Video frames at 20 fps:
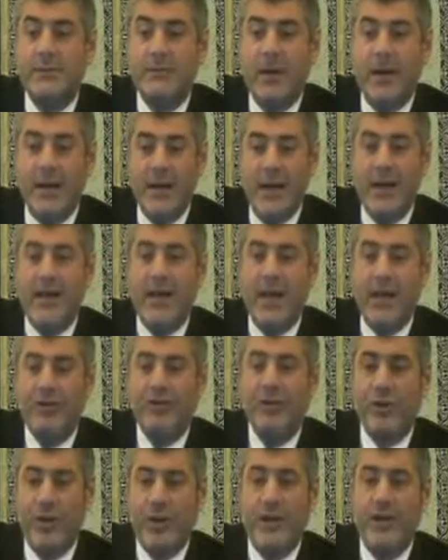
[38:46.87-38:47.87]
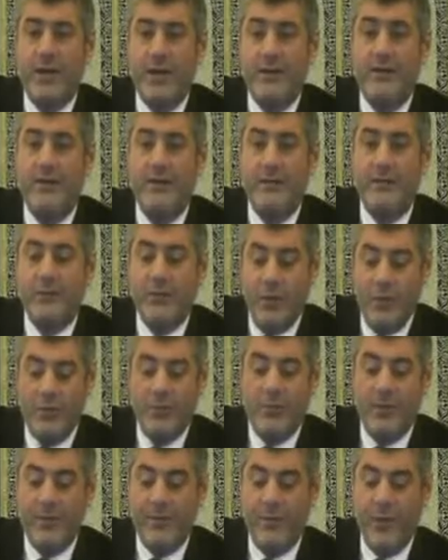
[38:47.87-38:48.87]
Malachei Hasharet
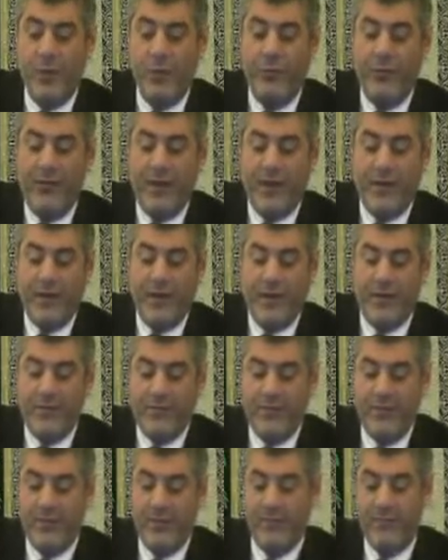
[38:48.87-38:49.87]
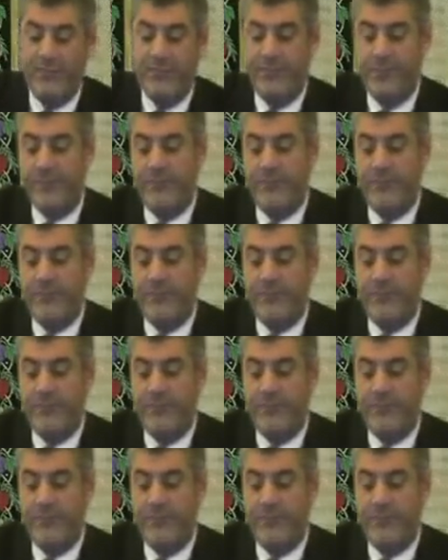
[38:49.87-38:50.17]
told me 4 secrets.